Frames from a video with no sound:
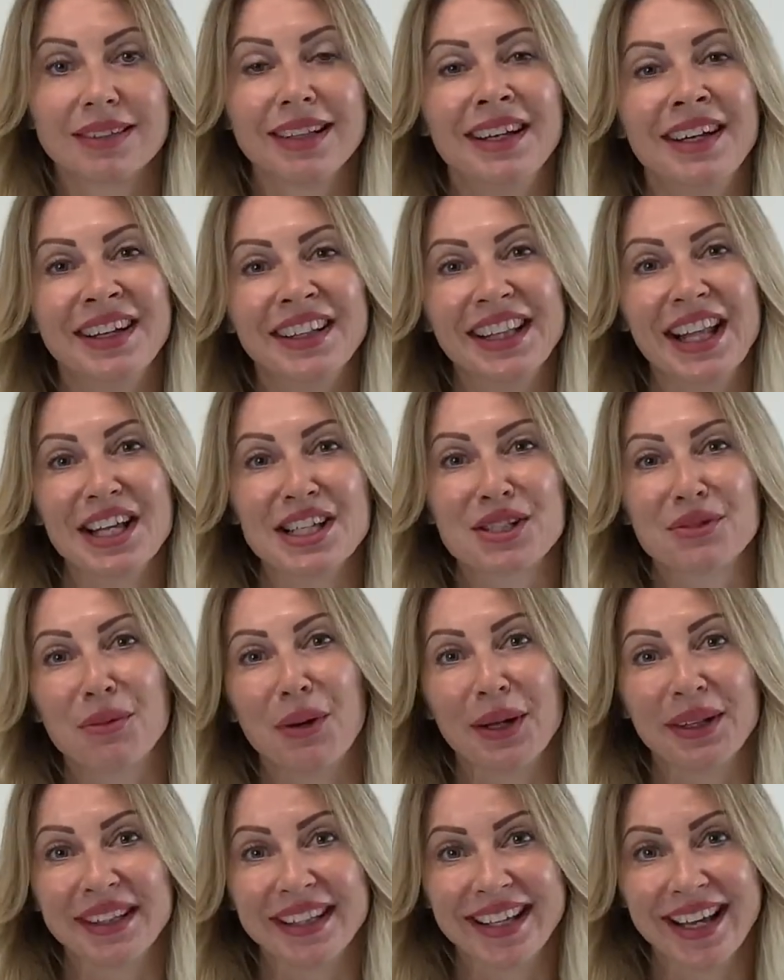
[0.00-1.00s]
last
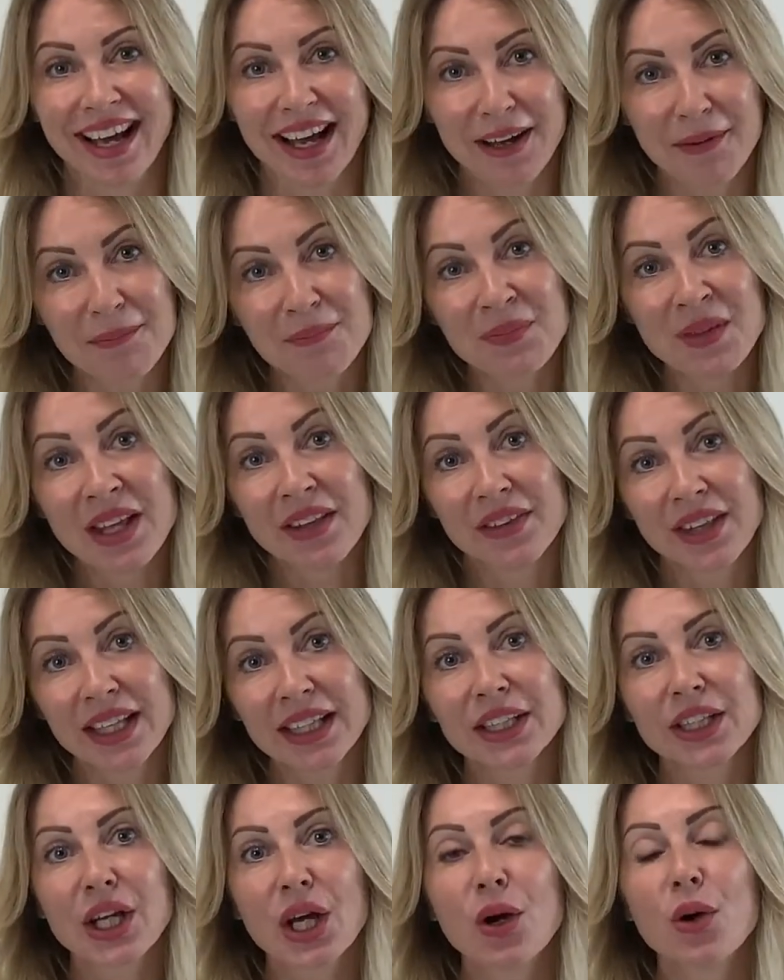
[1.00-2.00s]
one, yeah,
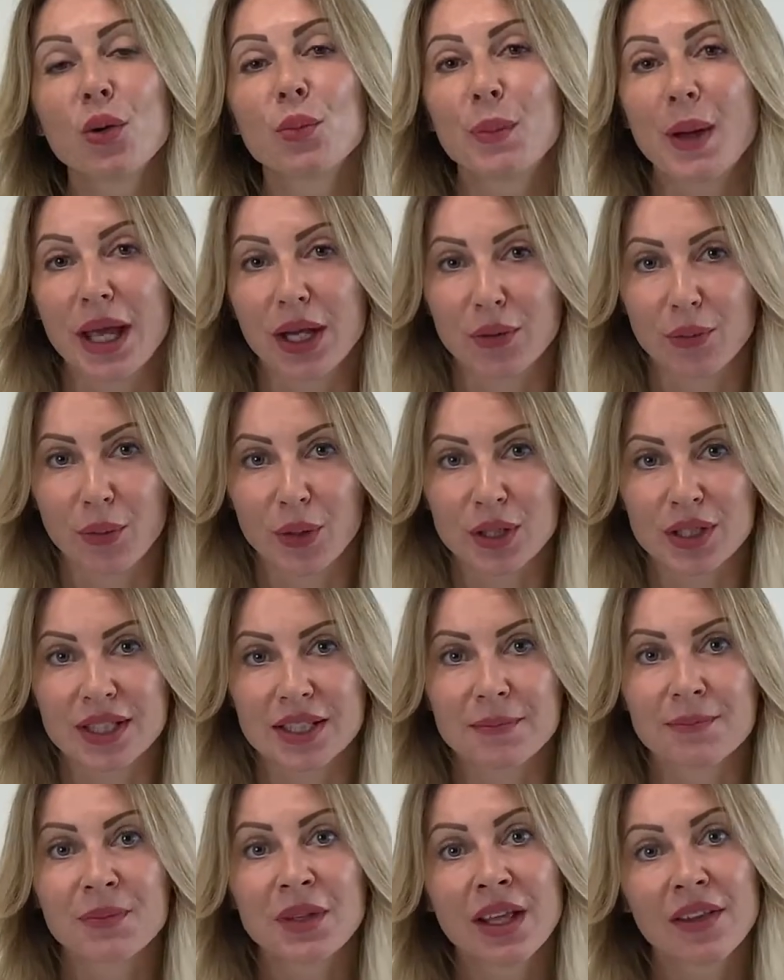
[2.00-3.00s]
then go
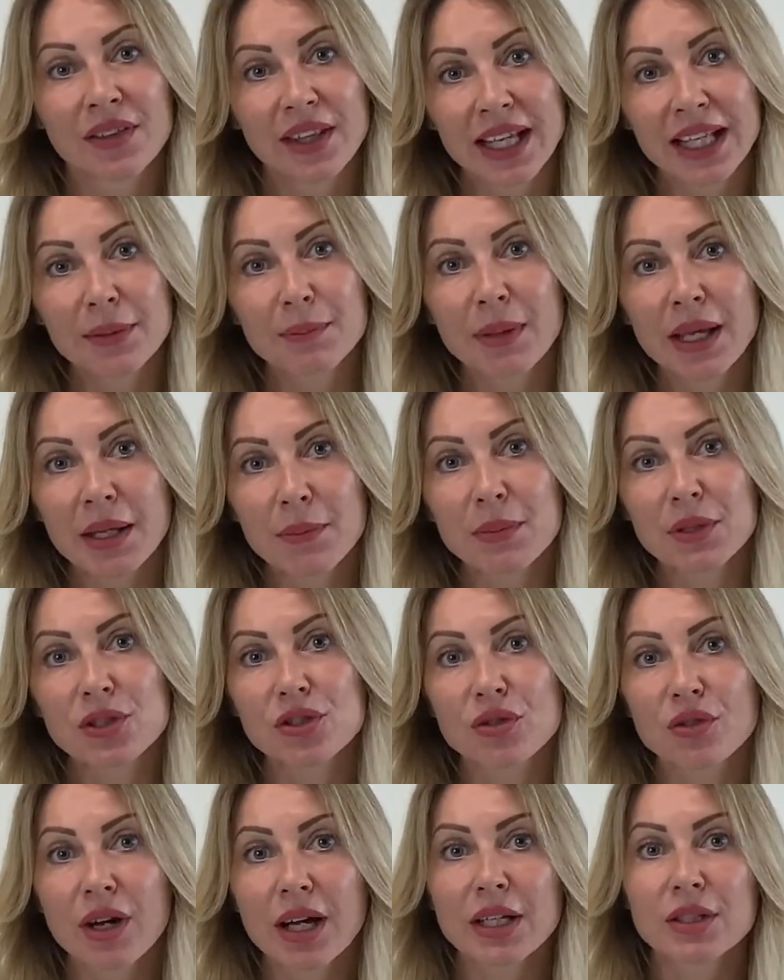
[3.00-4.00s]
backwards. Then maybe
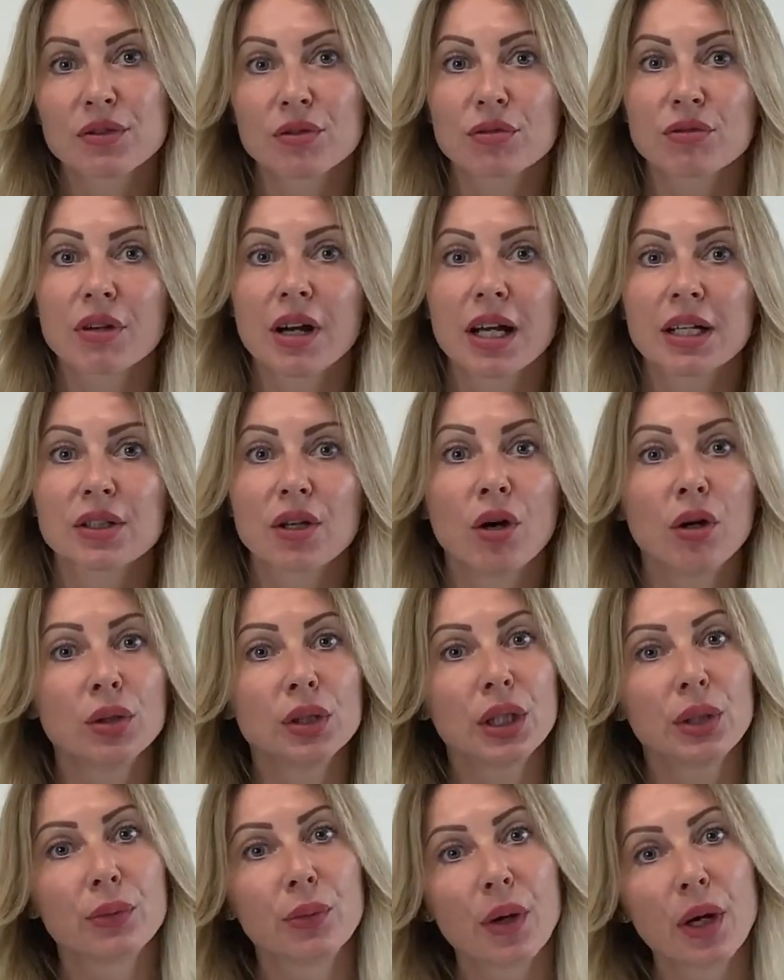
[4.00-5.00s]
try to write
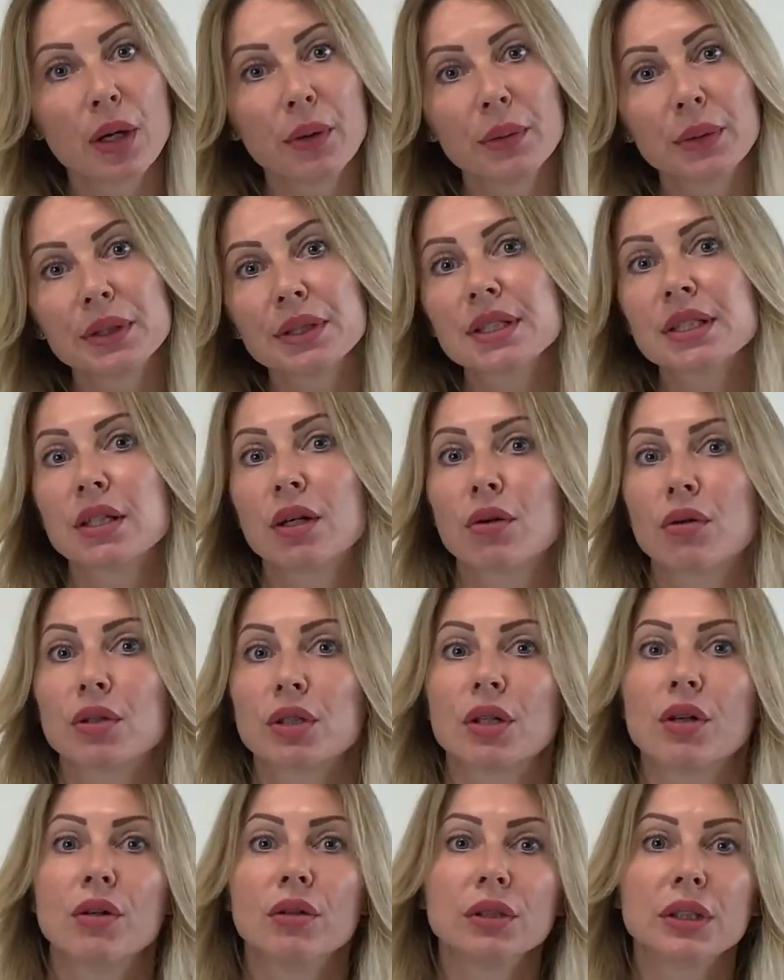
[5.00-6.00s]
only vowels
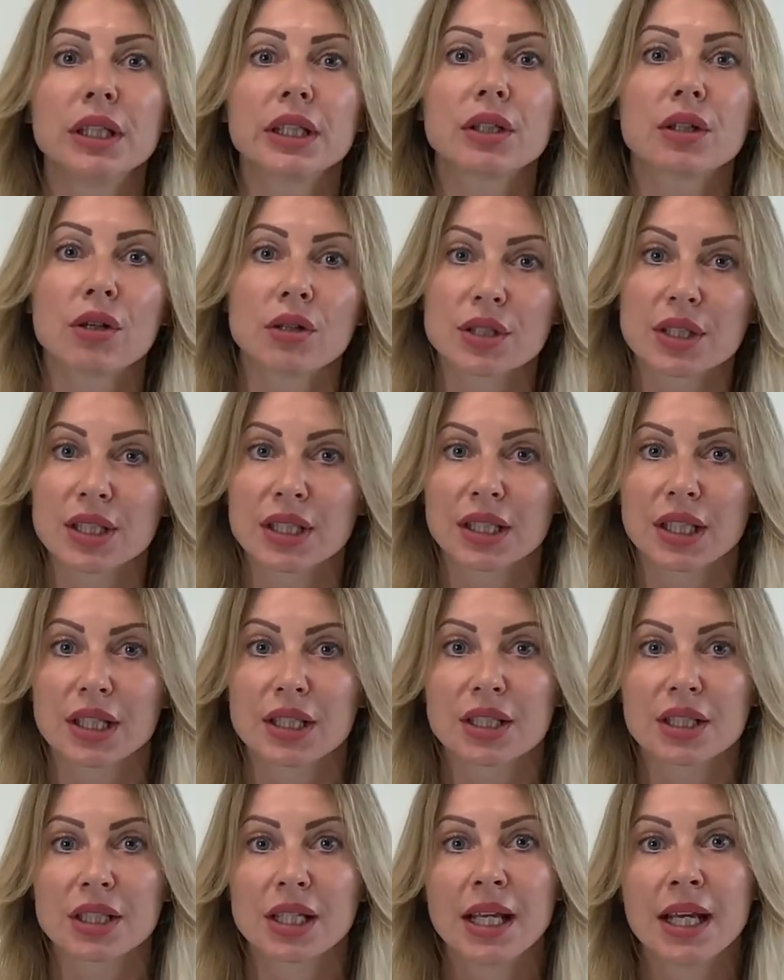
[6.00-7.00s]
or only consonants.